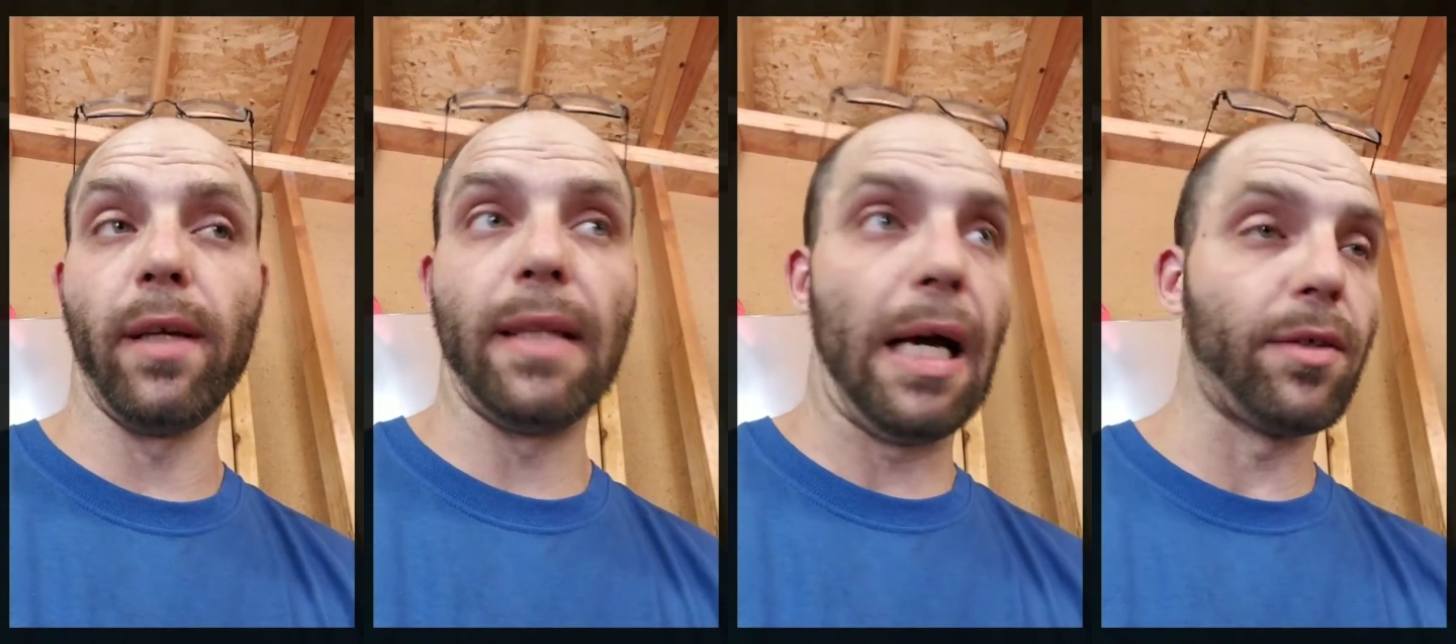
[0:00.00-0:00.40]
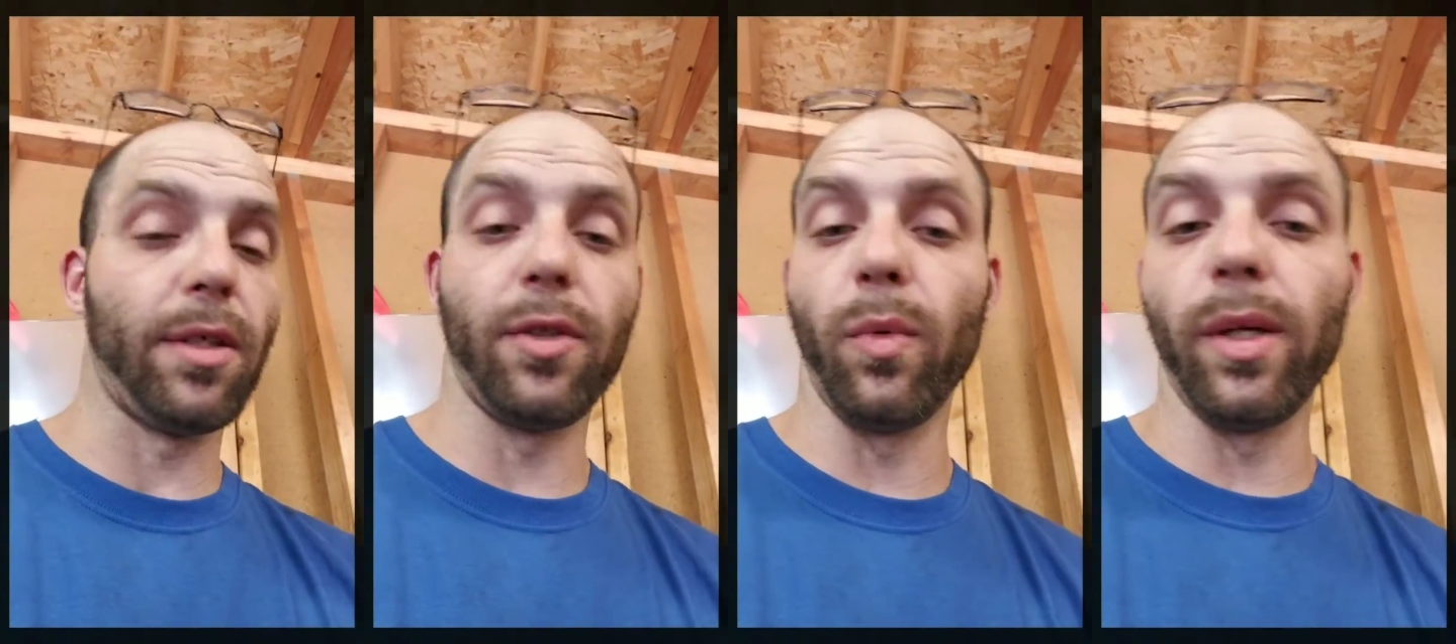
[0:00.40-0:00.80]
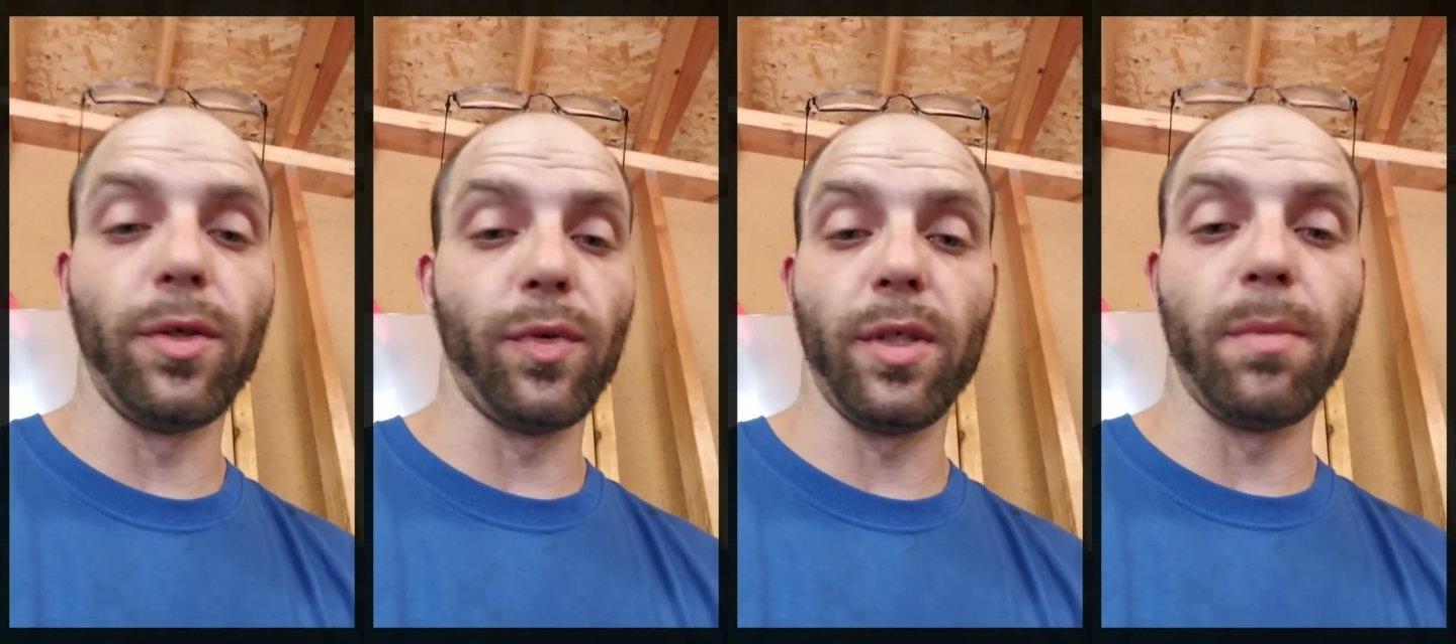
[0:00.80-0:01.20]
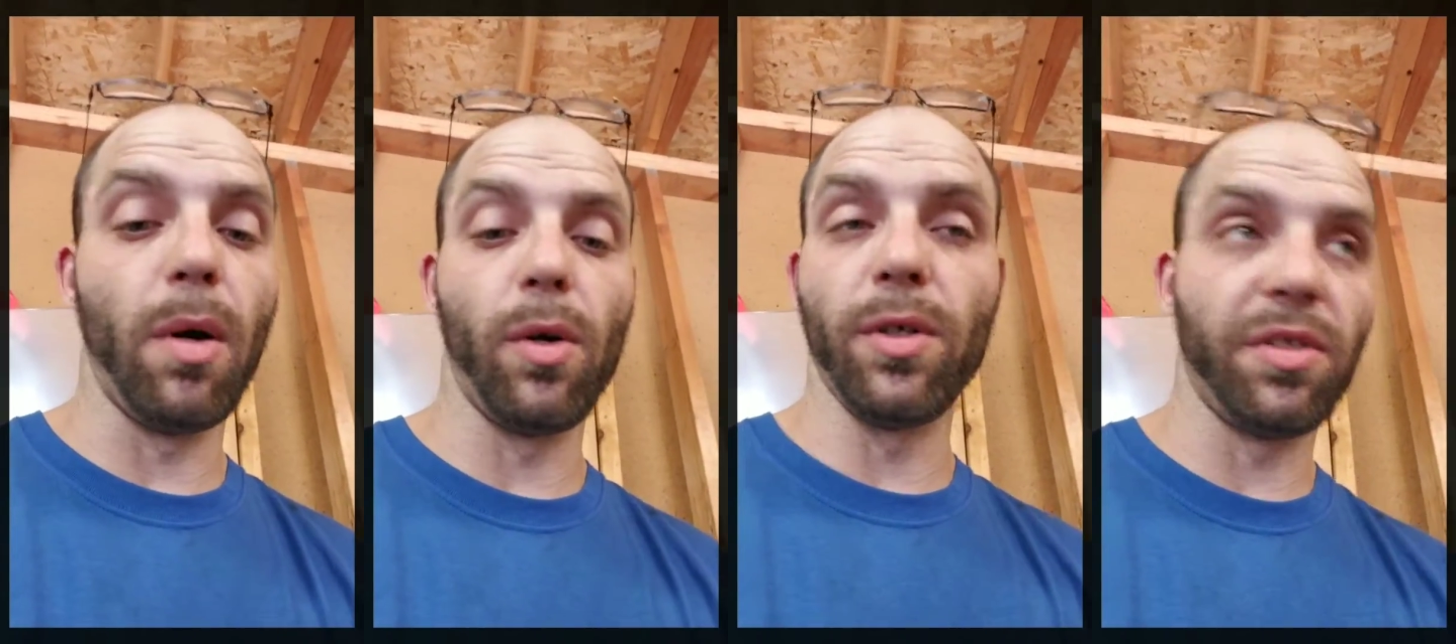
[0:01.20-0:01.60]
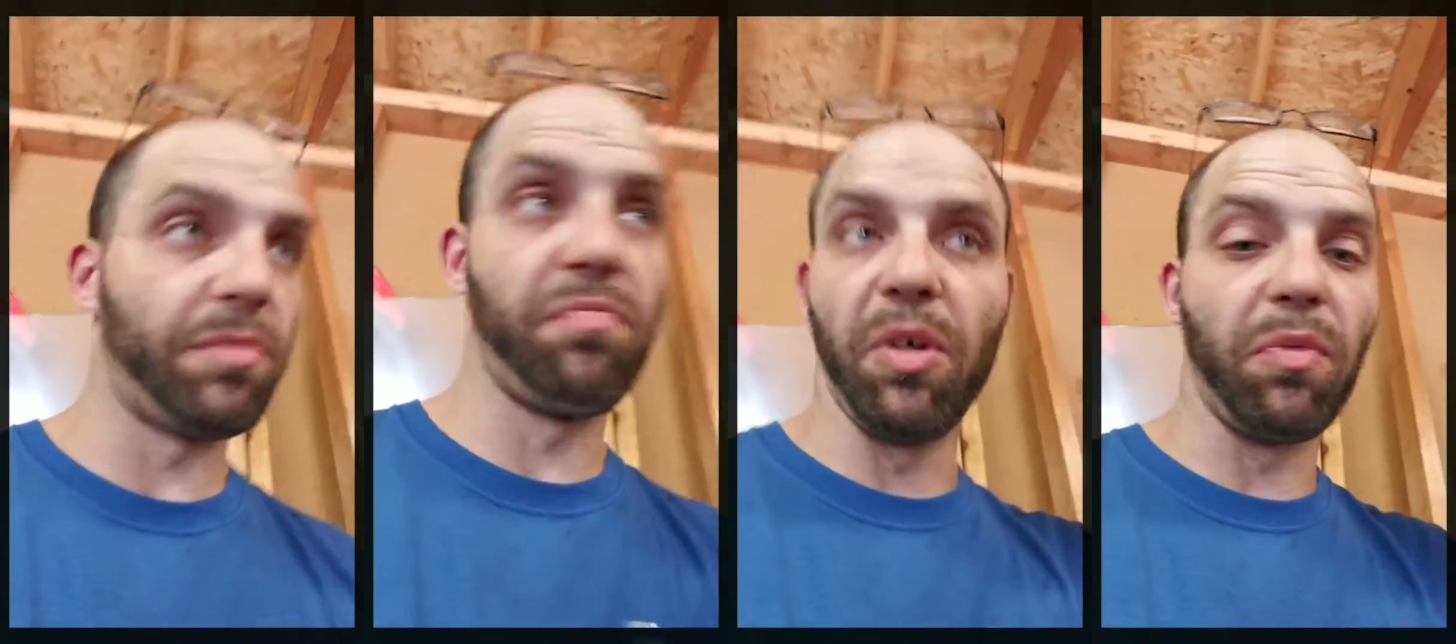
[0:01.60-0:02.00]
1,000 at the wheels with these motors,
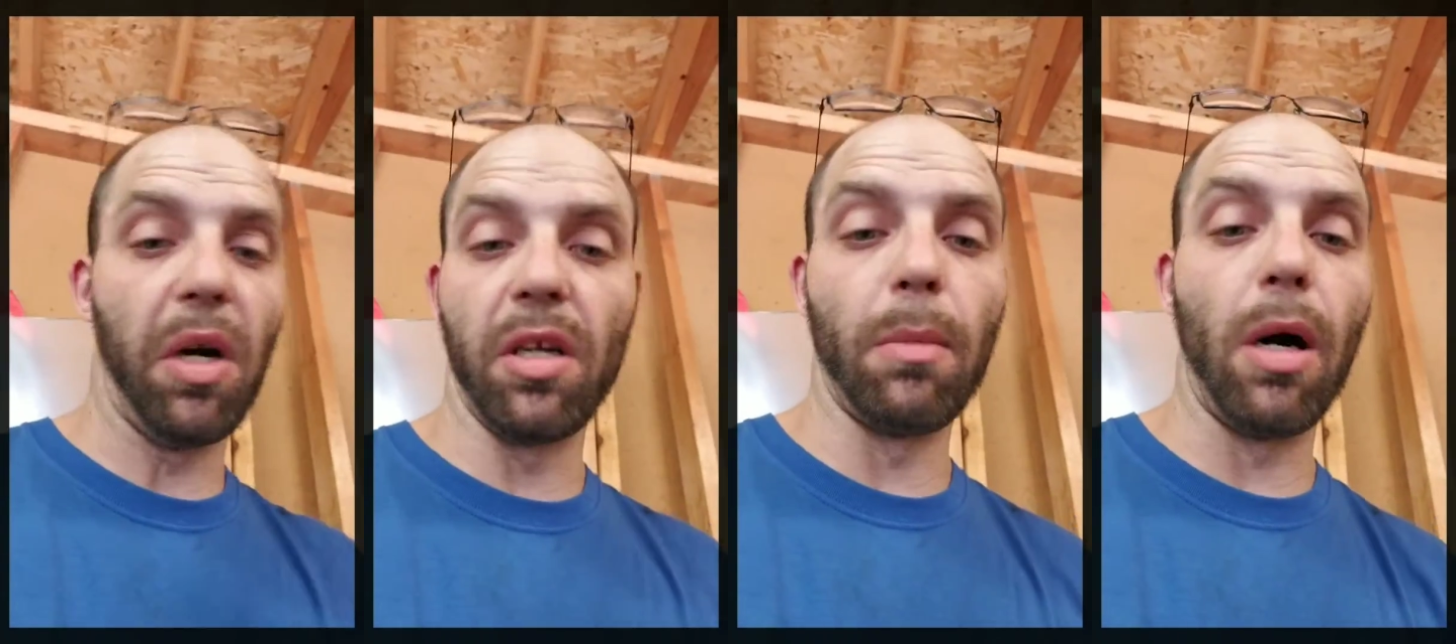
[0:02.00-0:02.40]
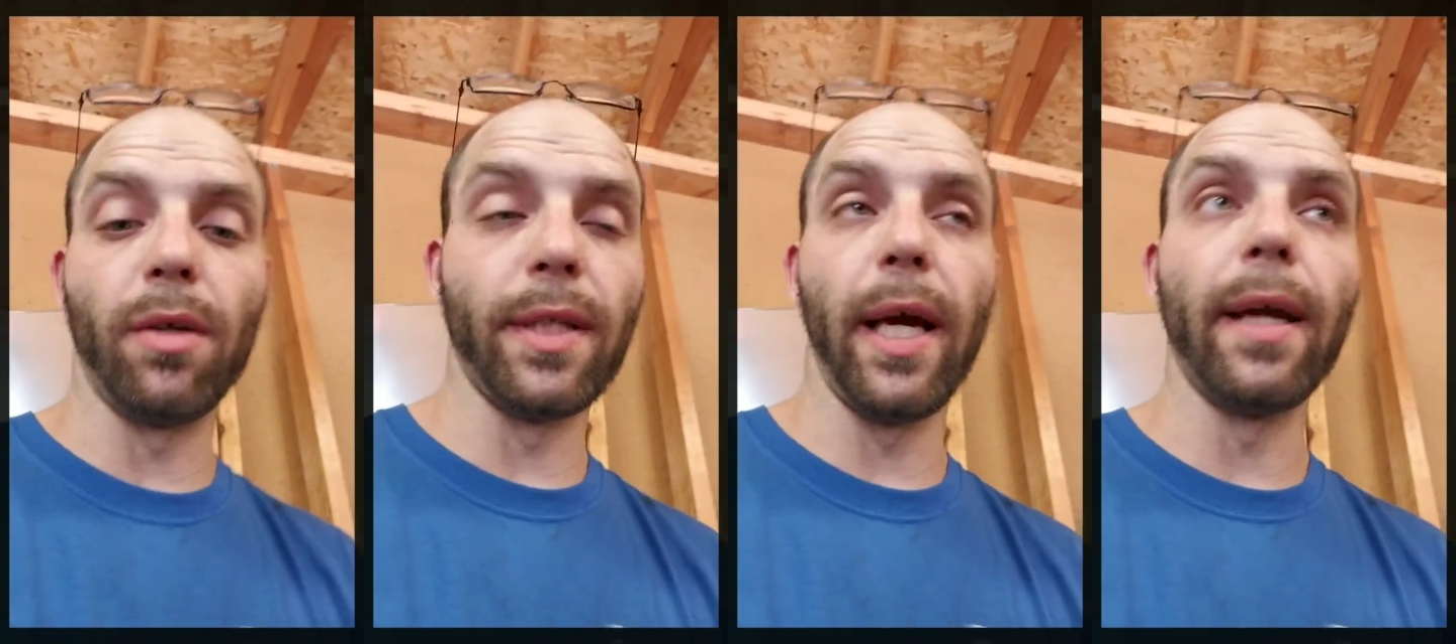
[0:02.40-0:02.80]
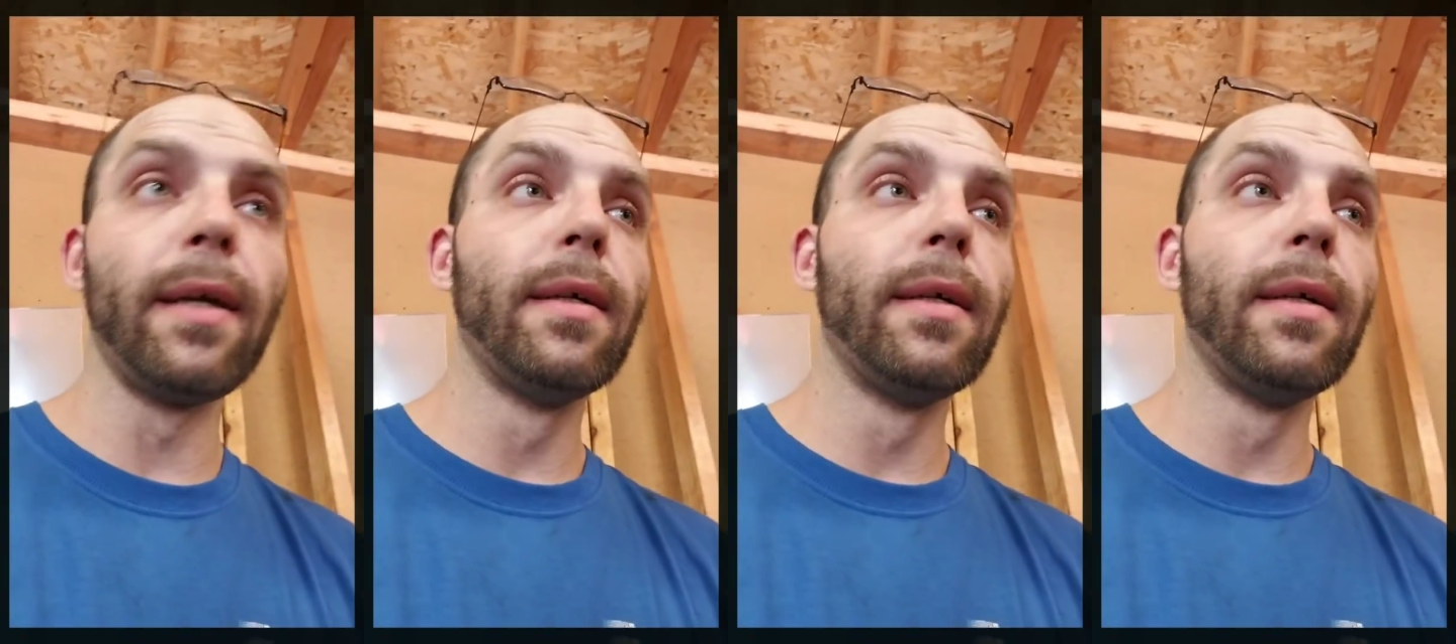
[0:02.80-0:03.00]
and they're running them all day.